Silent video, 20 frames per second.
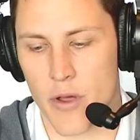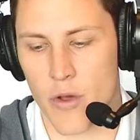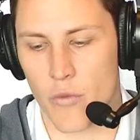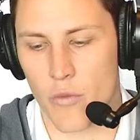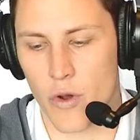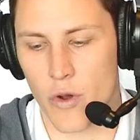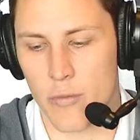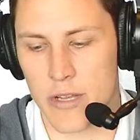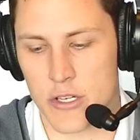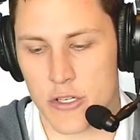
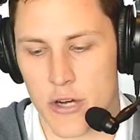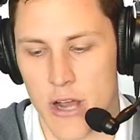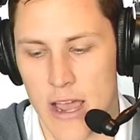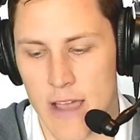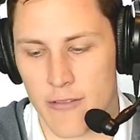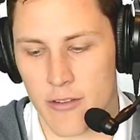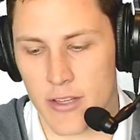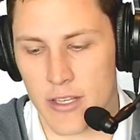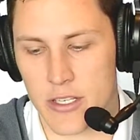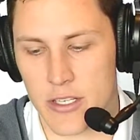will be
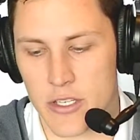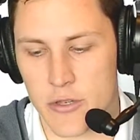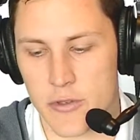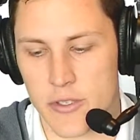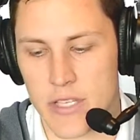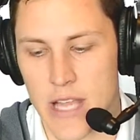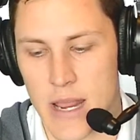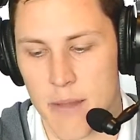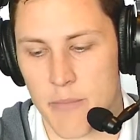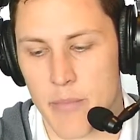traveling to
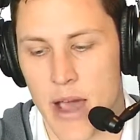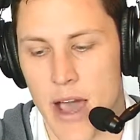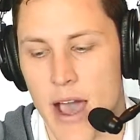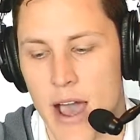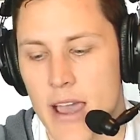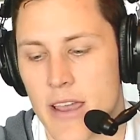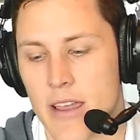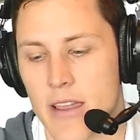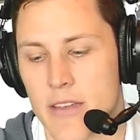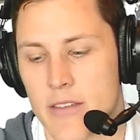St.
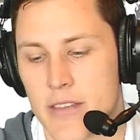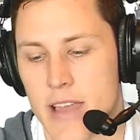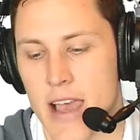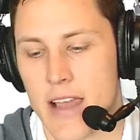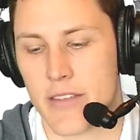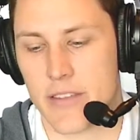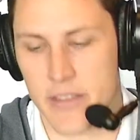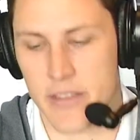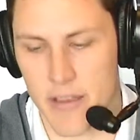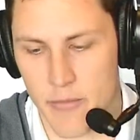Pius at
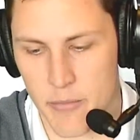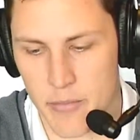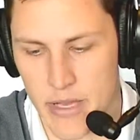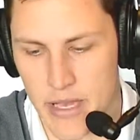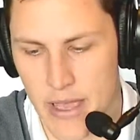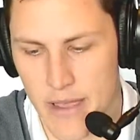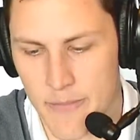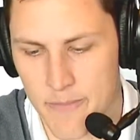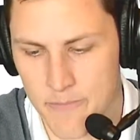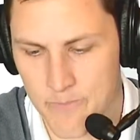7 p.m.